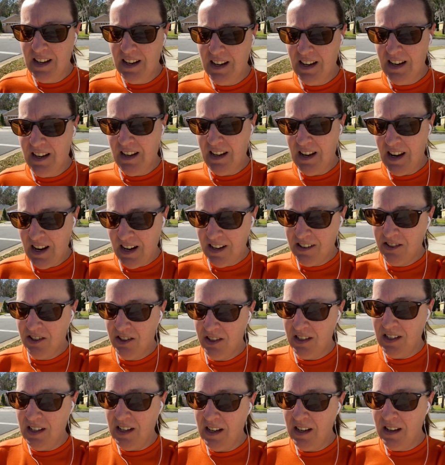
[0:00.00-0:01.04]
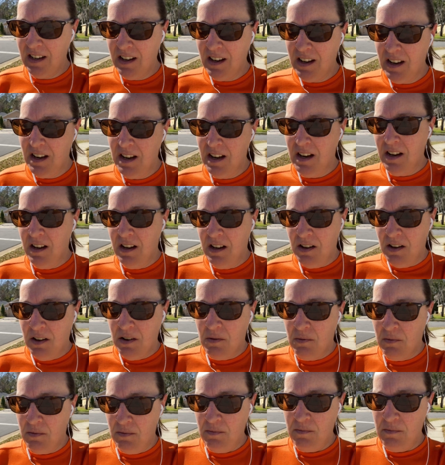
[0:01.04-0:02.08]
it actually
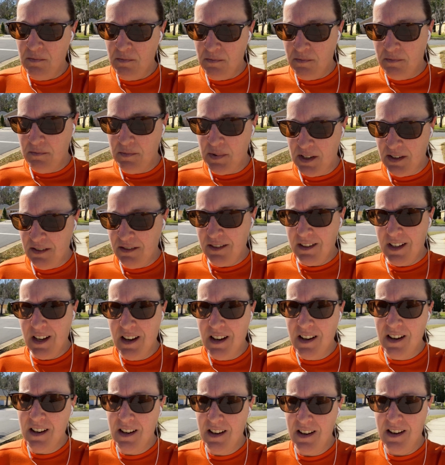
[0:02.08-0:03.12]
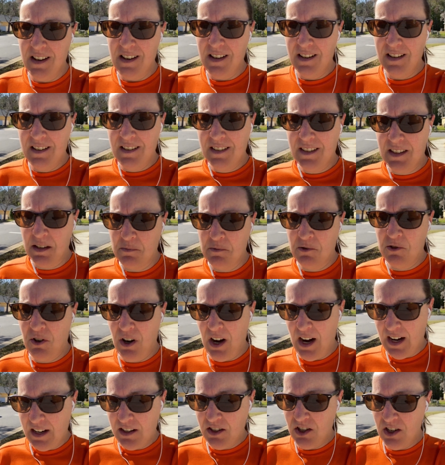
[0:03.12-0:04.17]
built some
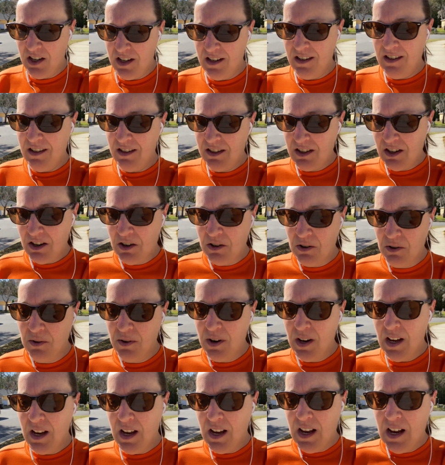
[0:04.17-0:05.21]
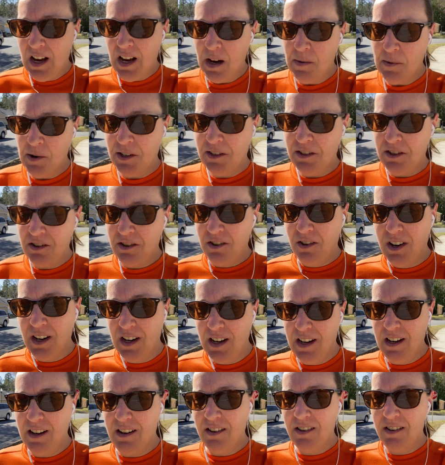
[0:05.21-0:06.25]
traction. So I'm also going
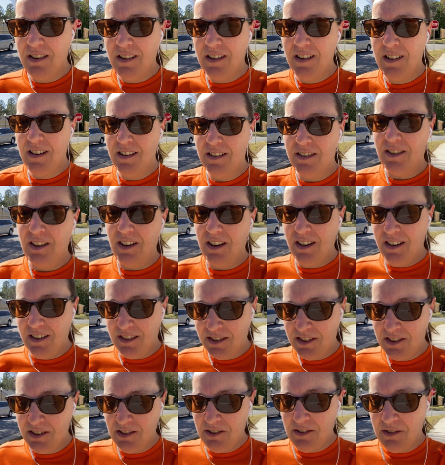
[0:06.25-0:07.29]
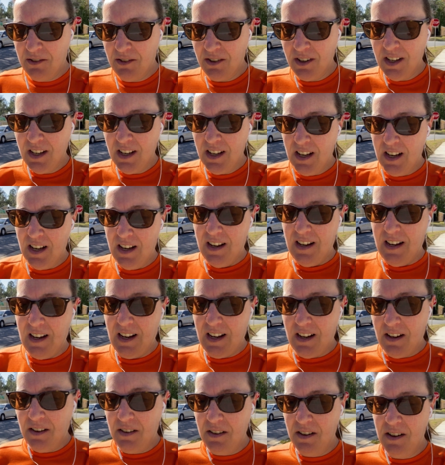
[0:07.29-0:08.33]
here to also
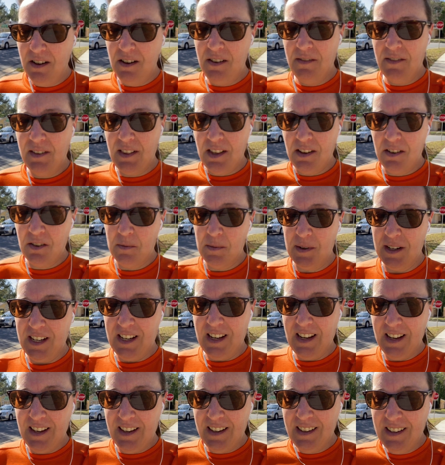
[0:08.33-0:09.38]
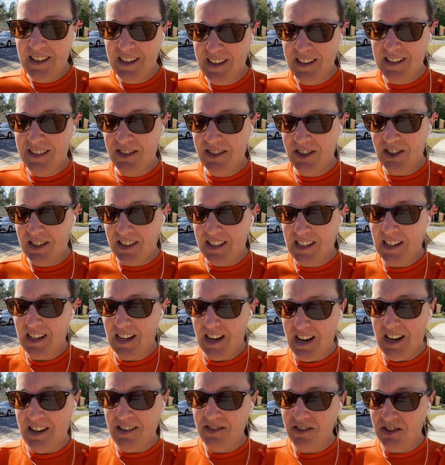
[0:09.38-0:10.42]
fill everybody in, just in
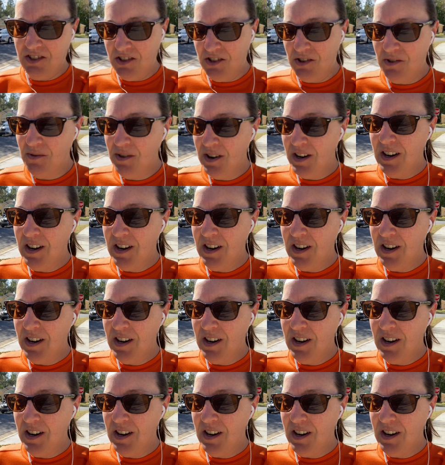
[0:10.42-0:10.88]
case you